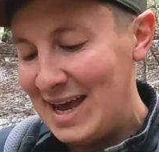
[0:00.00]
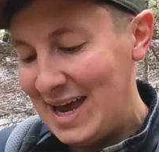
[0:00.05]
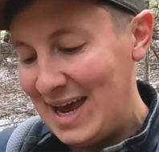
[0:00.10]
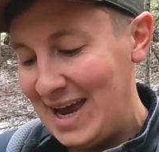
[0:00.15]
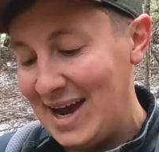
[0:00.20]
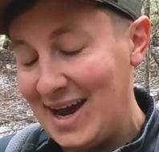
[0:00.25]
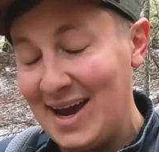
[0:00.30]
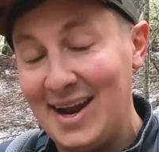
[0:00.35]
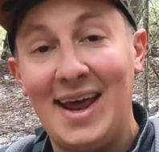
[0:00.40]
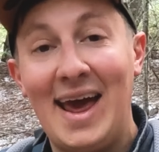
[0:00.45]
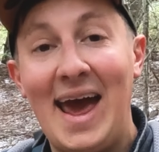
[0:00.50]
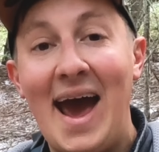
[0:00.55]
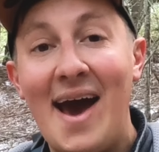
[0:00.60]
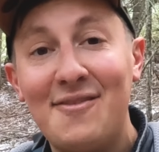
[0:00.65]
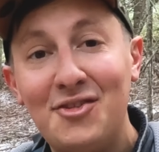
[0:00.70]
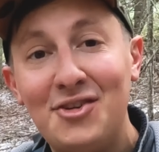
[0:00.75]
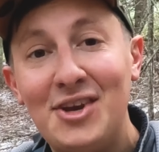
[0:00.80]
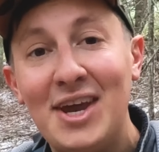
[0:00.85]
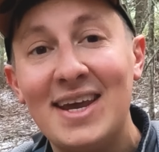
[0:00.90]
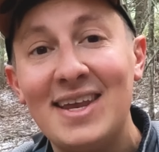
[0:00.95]
And
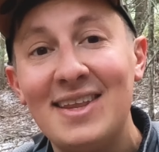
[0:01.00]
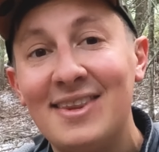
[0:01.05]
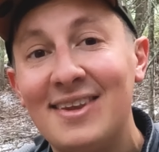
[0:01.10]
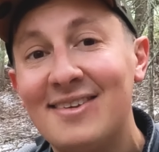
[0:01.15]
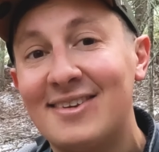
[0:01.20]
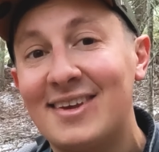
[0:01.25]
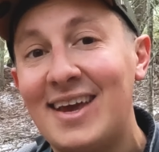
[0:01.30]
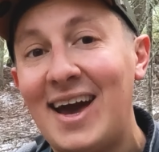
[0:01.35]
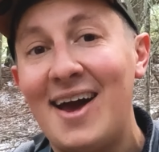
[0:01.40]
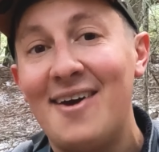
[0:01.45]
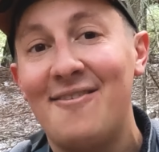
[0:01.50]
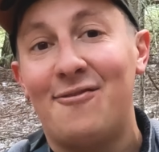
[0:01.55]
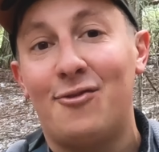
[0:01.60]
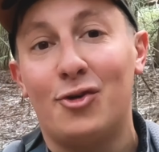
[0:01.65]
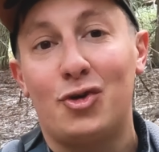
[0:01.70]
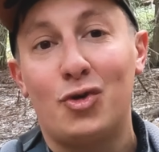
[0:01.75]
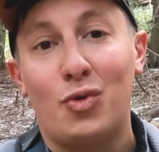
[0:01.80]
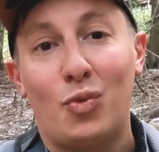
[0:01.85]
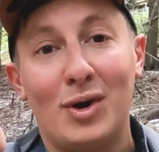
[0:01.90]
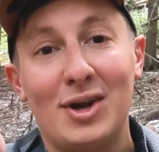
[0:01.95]
after taking this guy
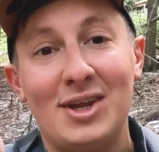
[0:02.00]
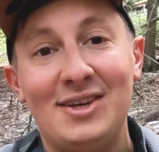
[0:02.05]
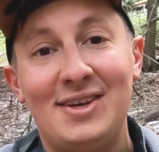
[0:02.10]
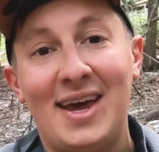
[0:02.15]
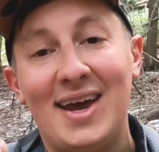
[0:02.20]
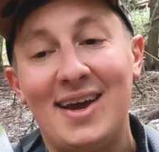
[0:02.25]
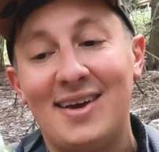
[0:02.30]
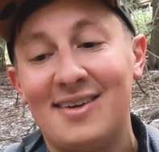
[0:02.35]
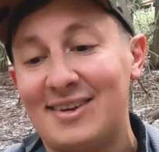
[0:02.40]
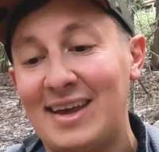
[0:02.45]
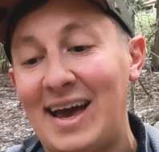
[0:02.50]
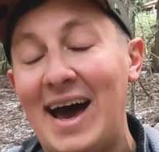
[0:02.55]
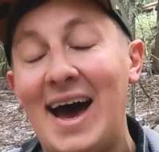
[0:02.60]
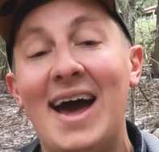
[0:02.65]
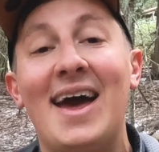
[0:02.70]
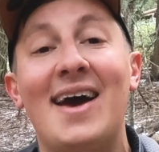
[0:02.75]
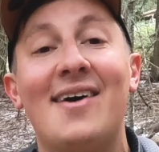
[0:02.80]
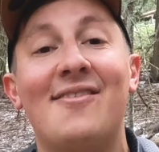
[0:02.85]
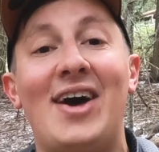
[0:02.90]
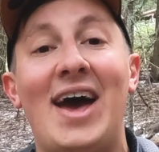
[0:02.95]
for twenty days,
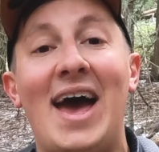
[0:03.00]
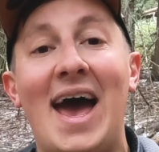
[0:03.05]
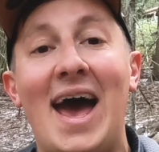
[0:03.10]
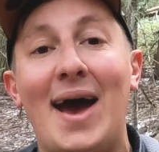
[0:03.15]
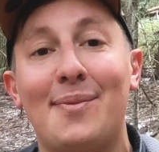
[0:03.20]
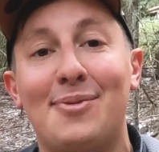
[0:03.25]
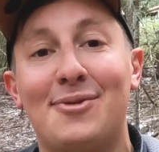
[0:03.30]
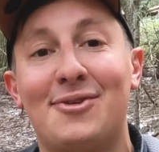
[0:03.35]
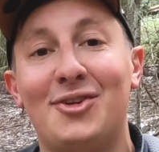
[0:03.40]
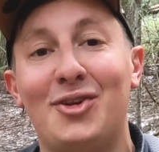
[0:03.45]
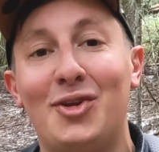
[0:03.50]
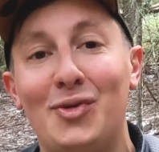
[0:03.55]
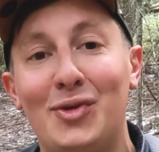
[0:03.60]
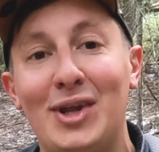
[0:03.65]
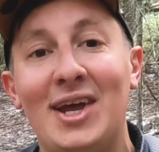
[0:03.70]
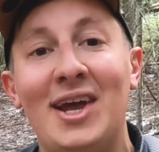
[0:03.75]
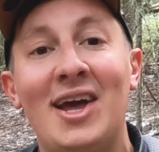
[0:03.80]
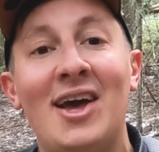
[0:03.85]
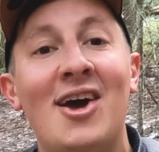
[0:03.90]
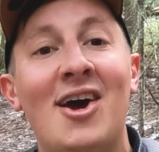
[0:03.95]
I have
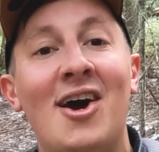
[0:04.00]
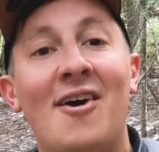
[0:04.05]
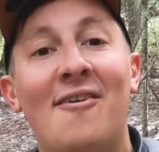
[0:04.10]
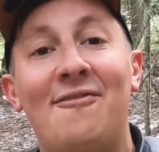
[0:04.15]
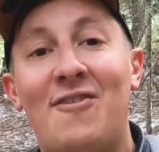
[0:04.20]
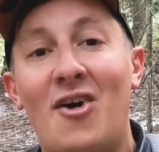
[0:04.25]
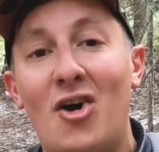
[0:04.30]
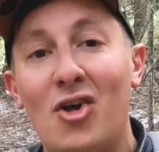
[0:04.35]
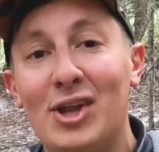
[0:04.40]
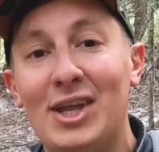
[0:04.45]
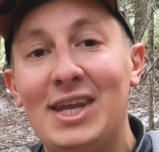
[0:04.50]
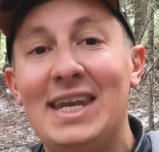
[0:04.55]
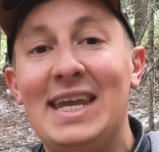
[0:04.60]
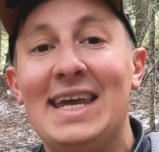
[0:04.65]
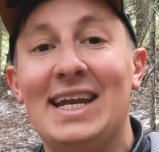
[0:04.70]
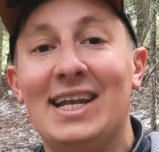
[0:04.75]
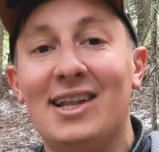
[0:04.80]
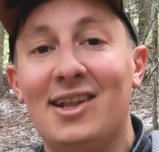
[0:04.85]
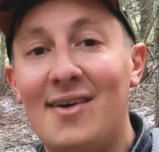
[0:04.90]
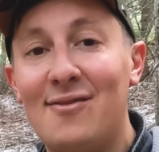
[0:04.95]
absolutely fallen
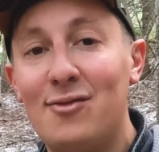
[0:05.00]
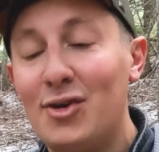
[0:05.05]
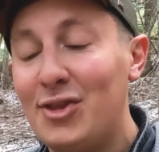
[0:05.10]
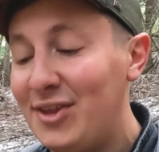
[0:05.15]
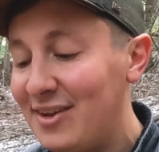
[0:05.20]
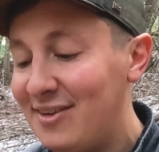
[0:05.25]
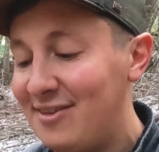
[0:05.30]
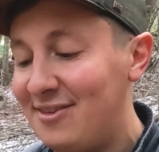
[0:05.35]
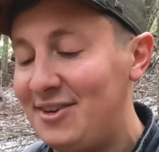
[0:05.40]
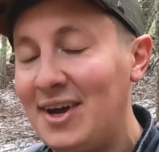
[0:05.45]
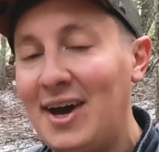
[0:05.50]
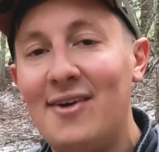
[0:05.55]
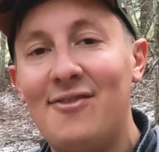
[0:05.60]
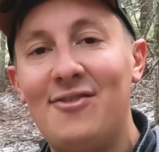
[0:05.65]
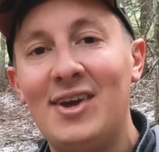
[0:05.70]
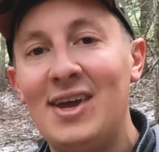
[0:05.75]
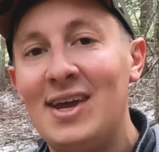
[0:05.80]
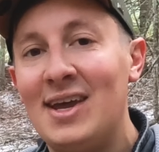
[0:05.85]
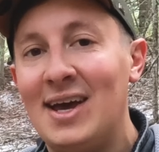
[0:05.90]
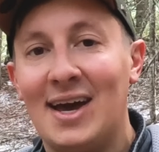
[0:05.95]
in love with this
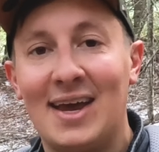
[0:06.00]
stuff.